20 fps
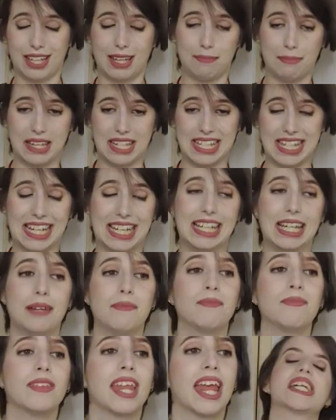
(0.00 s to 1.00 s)
basically.
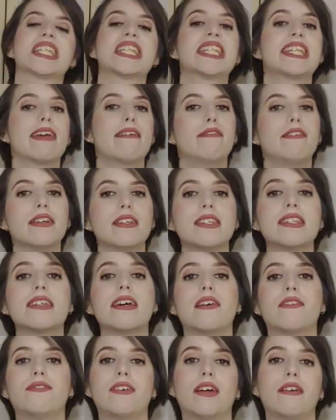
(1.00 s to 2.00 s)
Cancerians
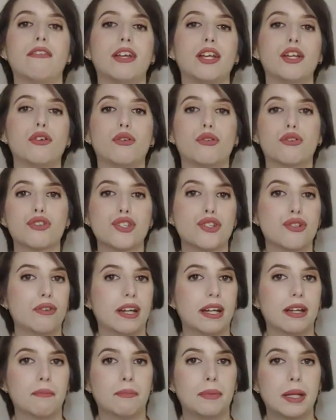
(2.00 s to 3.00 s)
are very
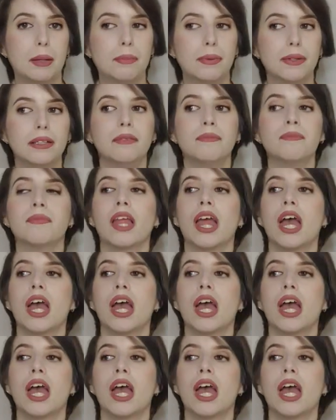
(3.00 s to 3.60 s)
nurturing people,